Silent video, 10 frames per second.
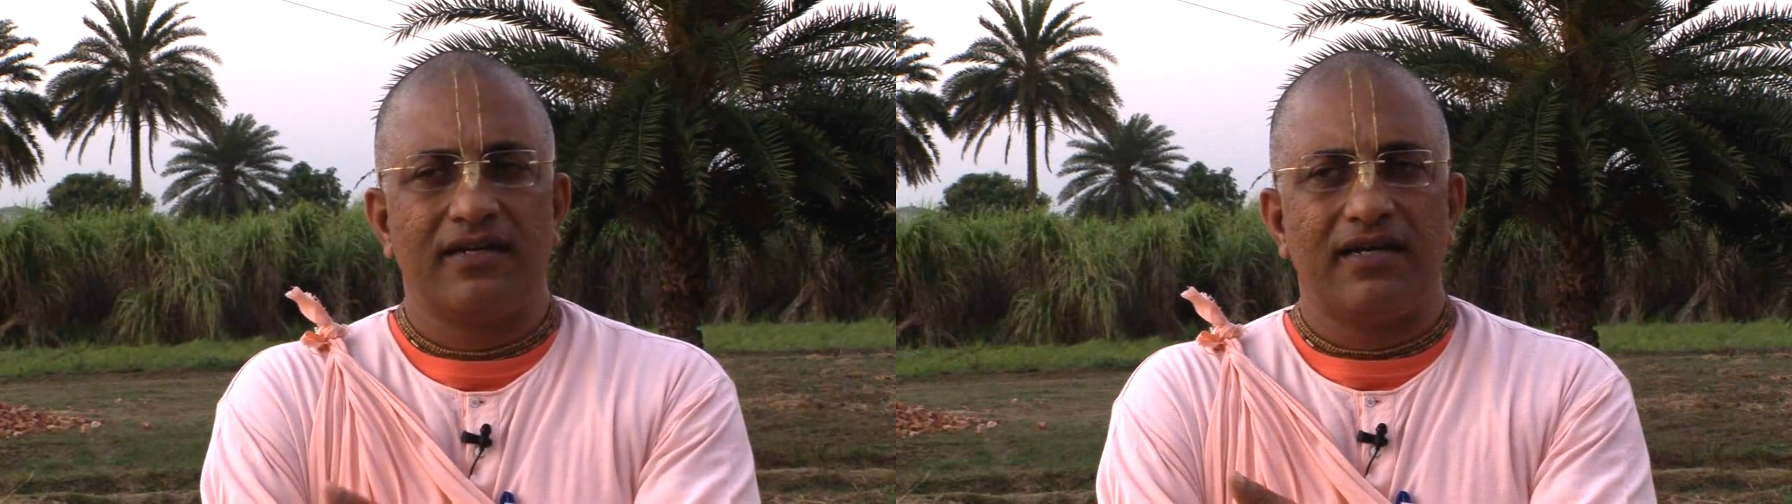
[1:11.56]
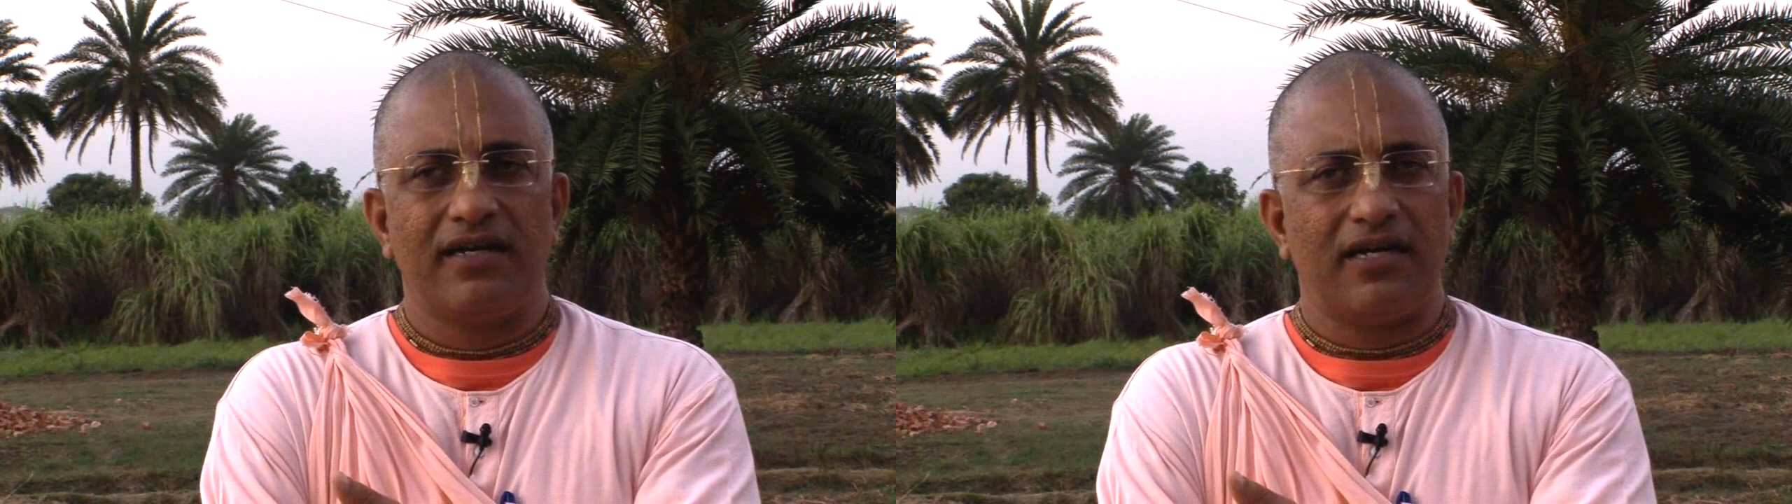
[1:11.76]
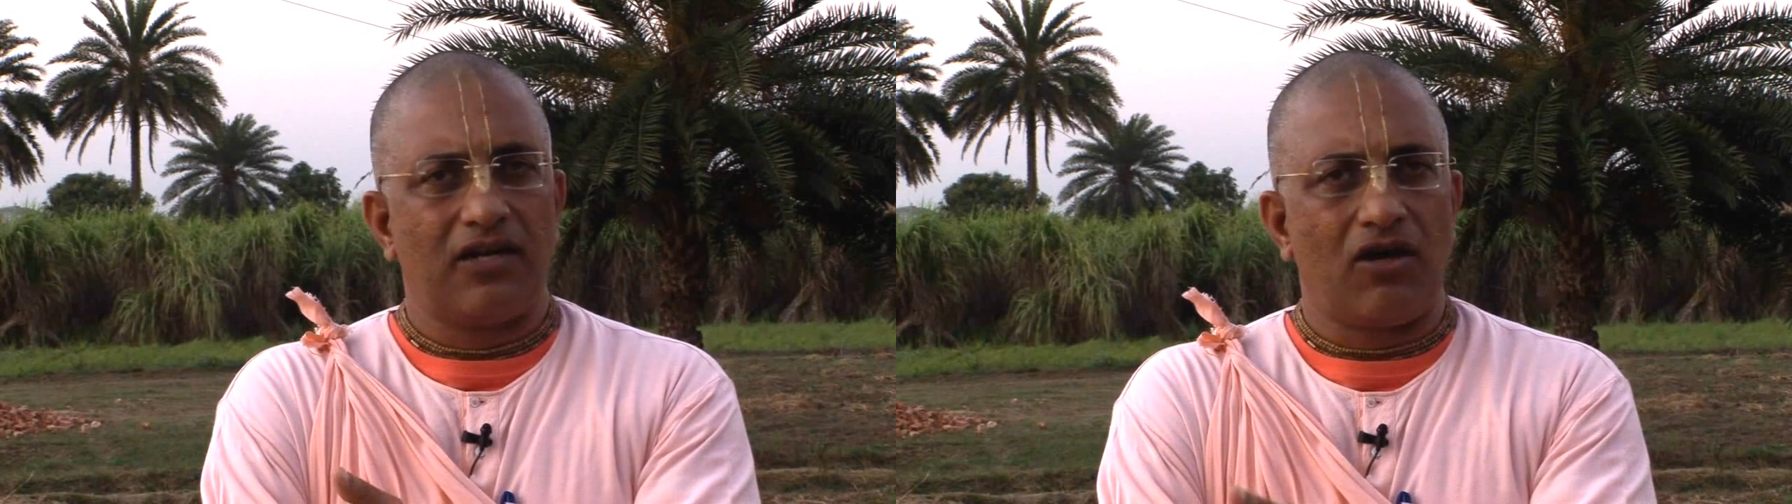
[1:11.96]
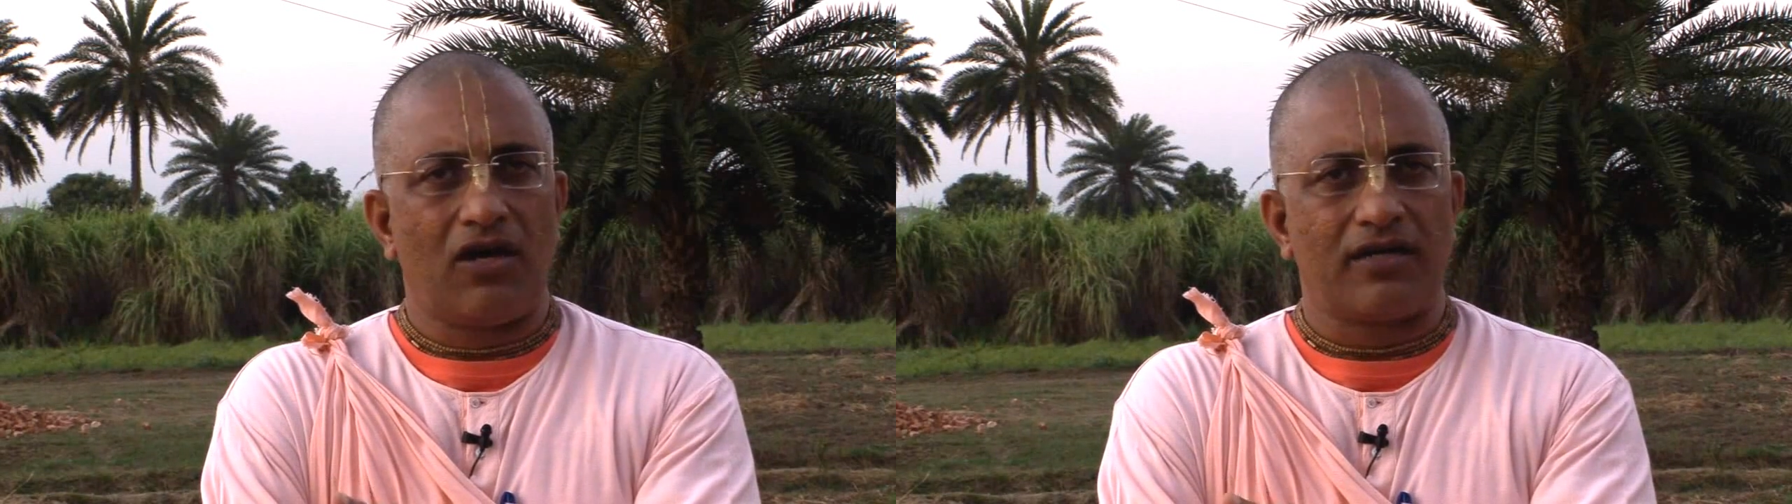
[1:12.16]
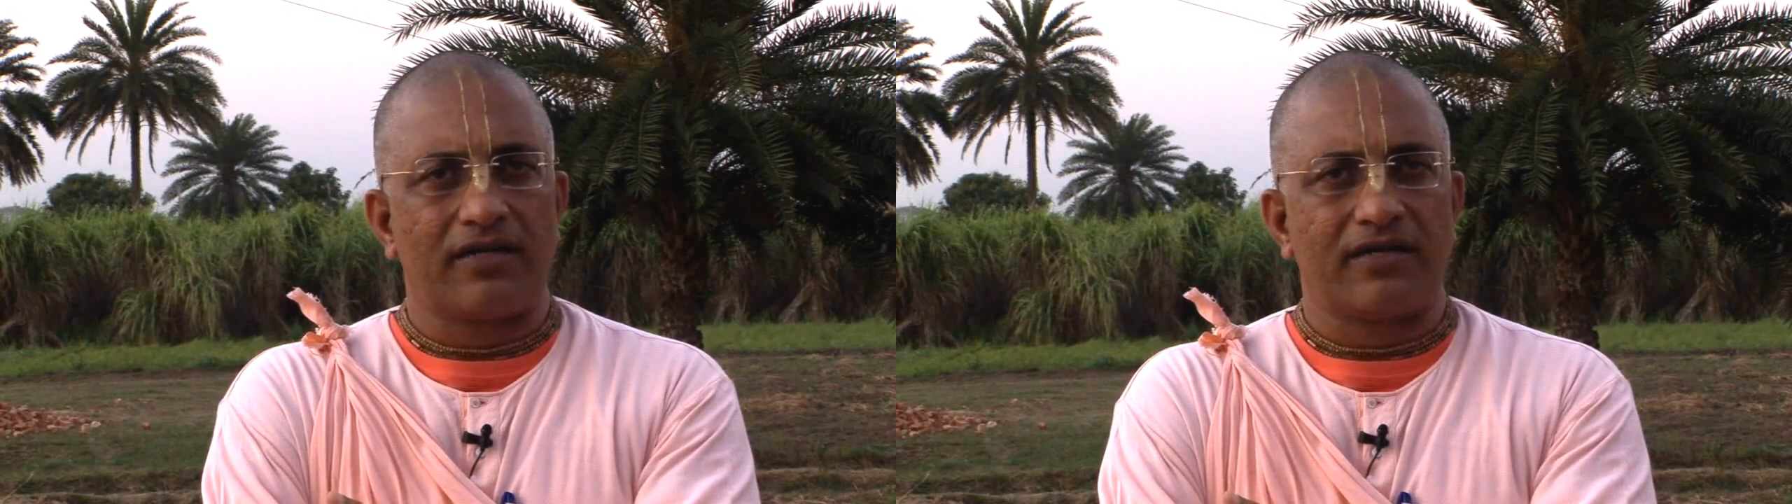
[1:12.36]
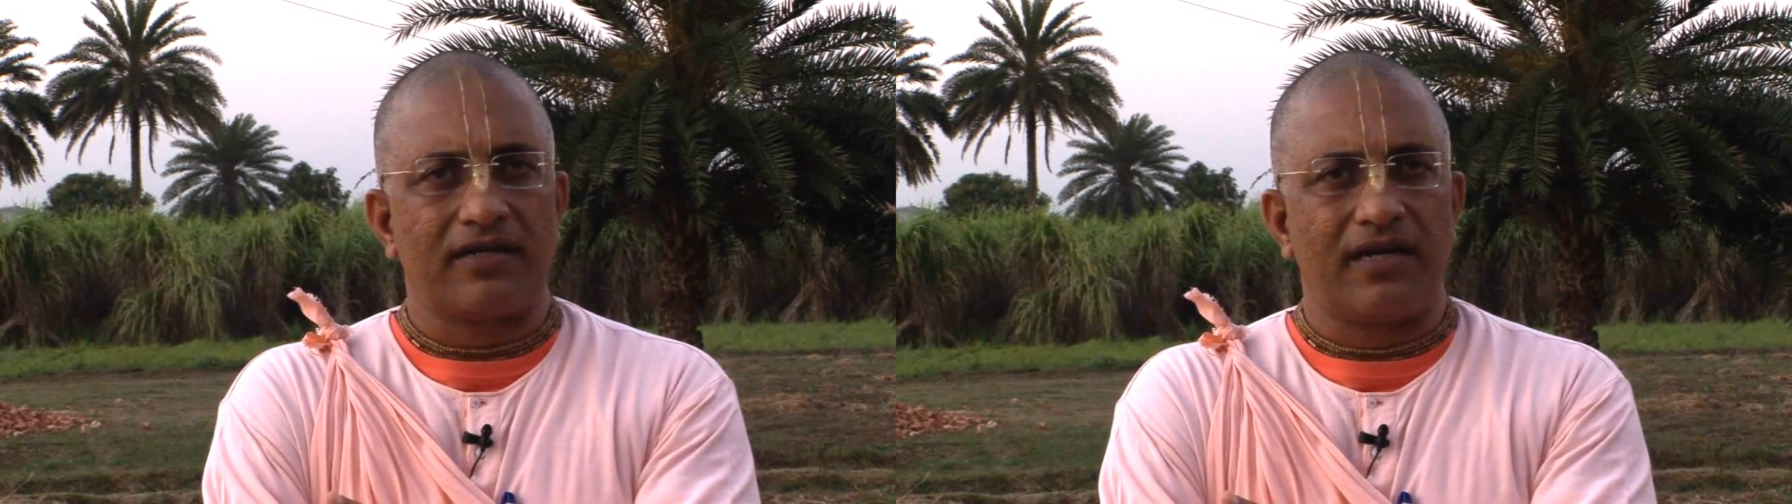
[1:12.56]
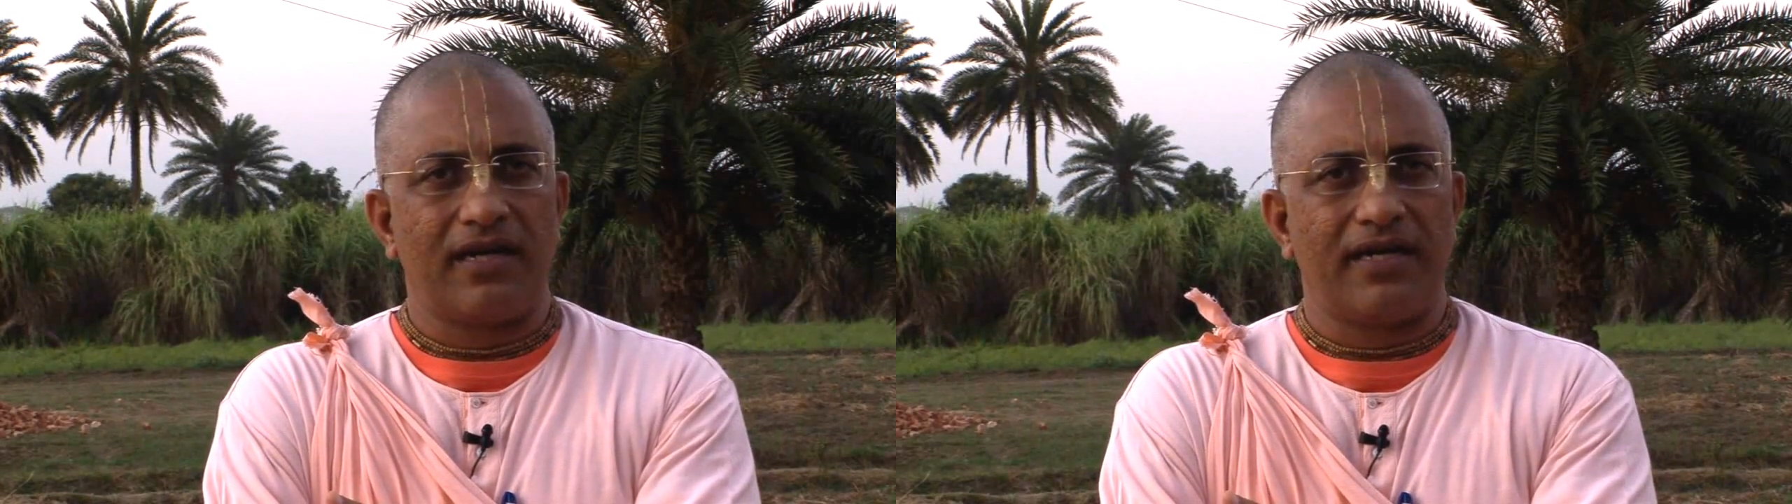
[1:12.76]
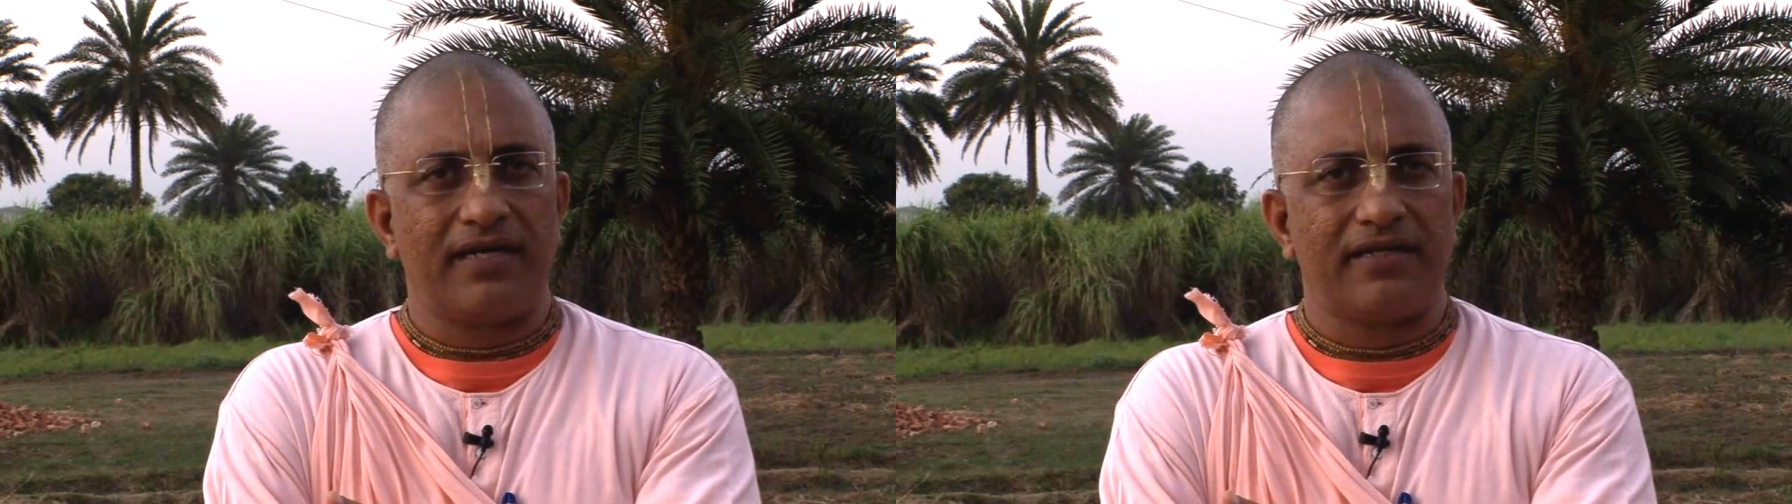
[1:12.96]
a lot
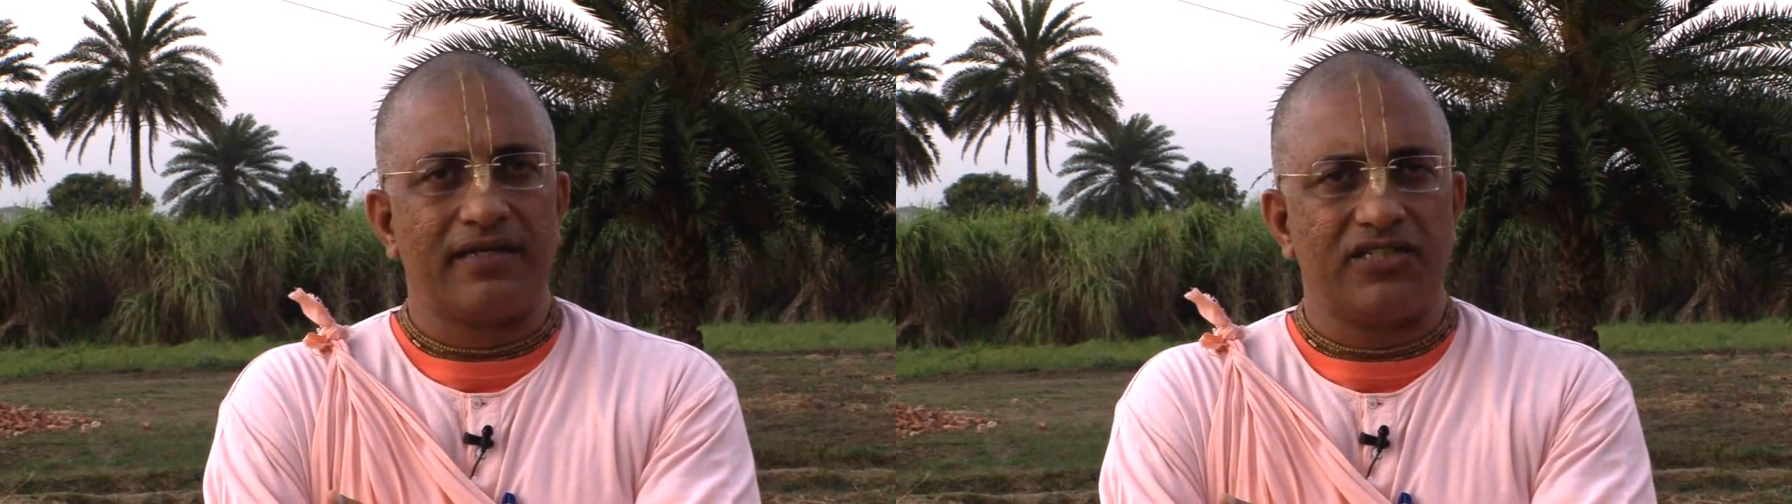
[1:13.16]
and